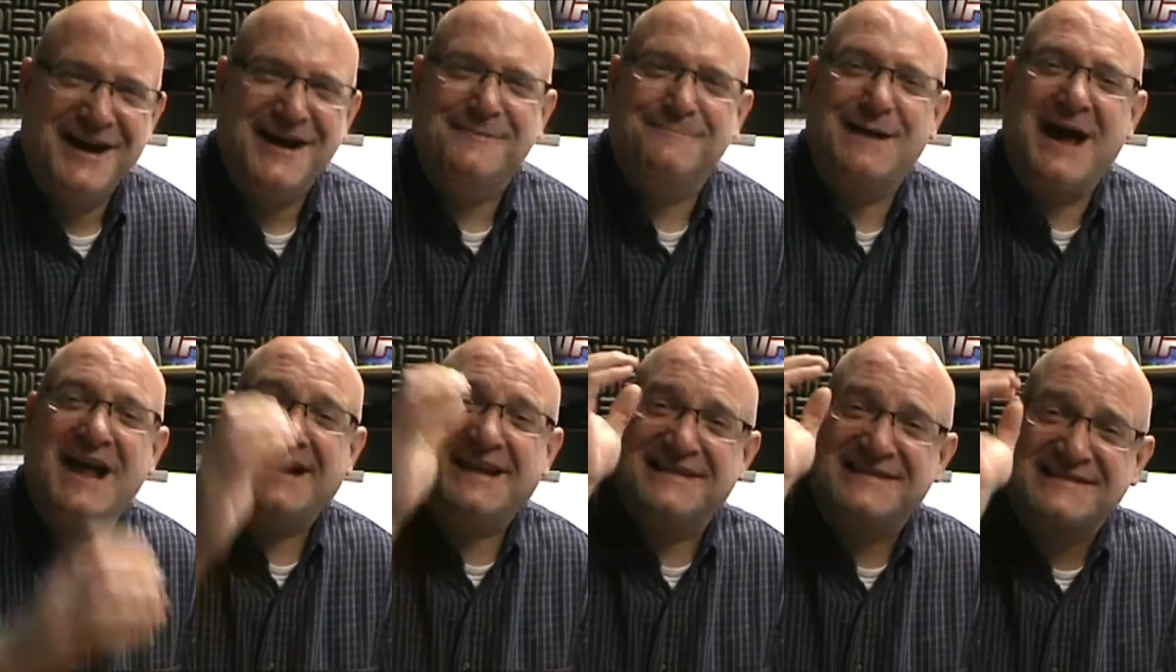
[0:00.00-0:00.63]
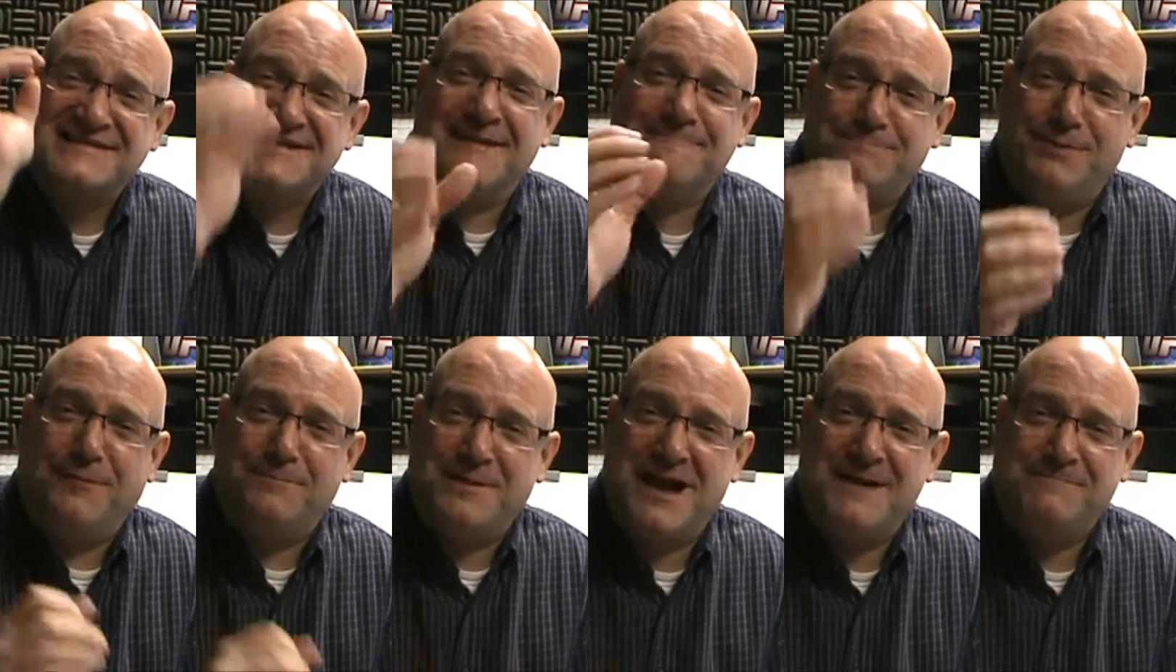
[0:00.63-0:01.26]
Make it
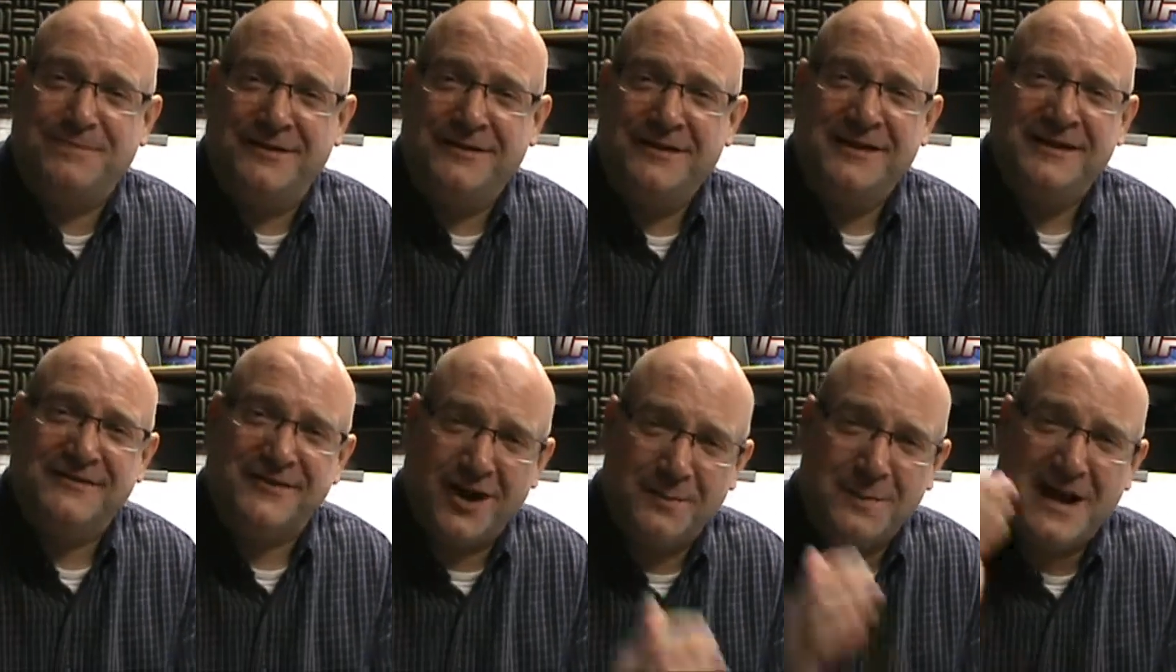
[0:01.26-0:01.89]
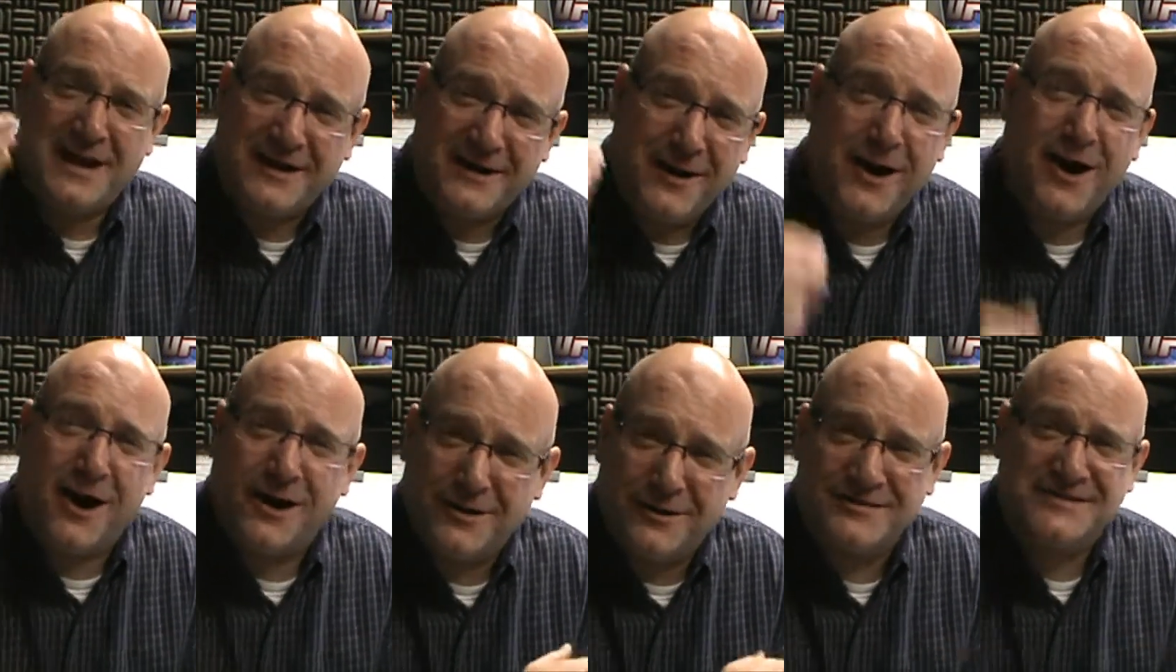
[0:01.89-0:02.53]
simple, people. Don't make it
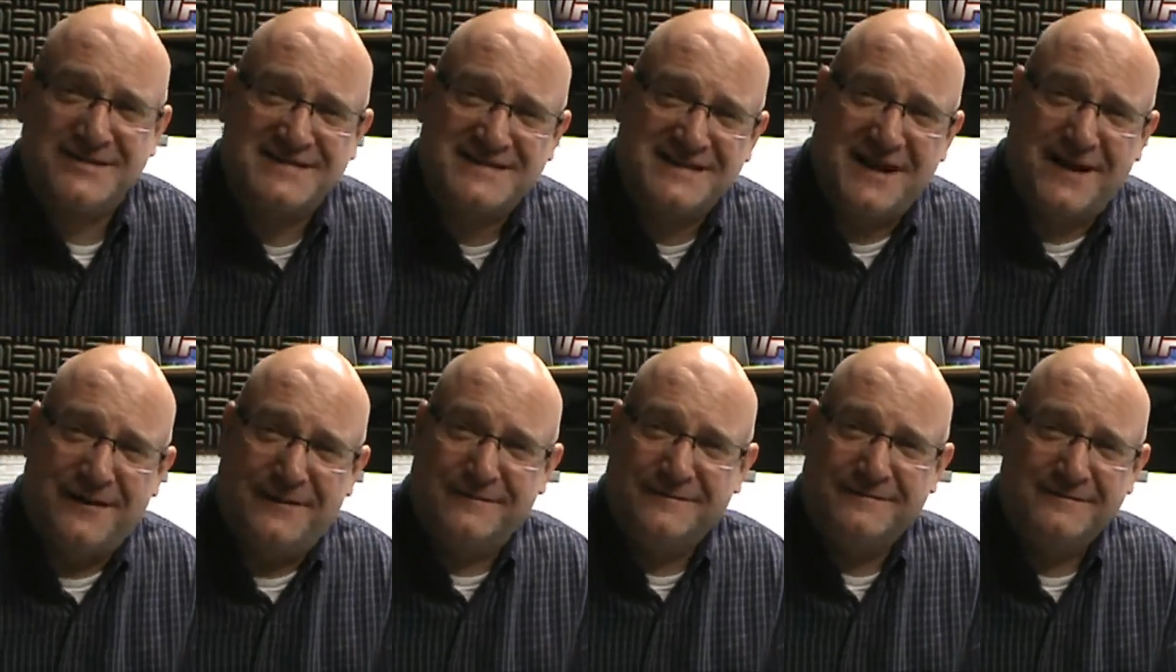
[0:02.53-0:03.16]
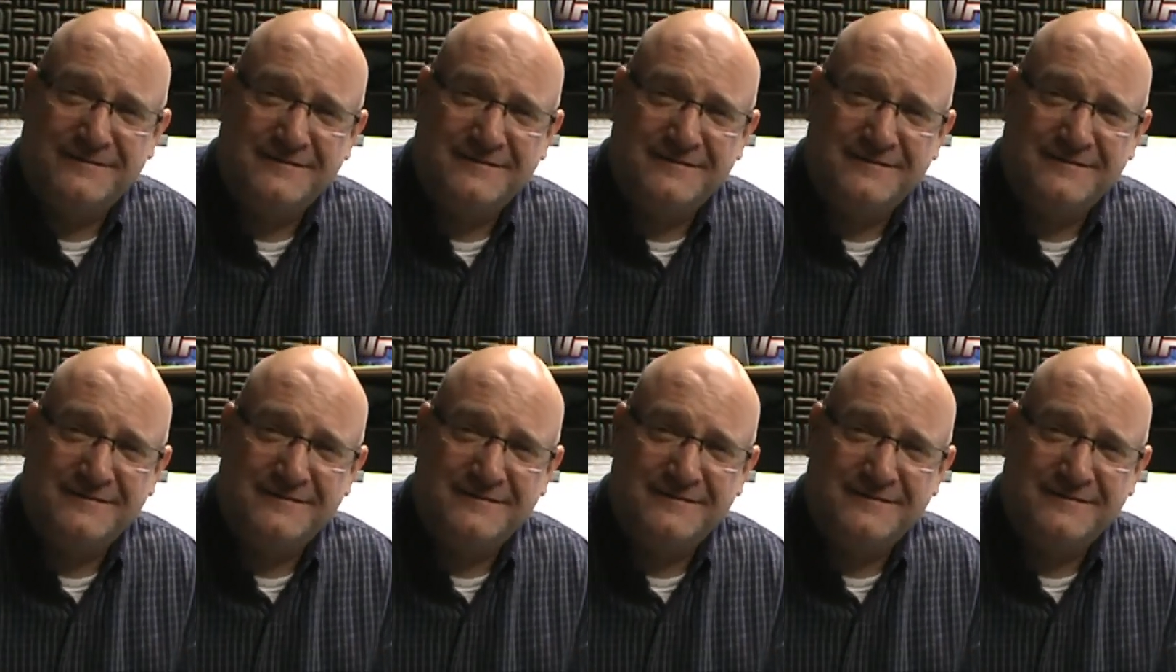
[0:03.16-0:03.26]
hard on yourself.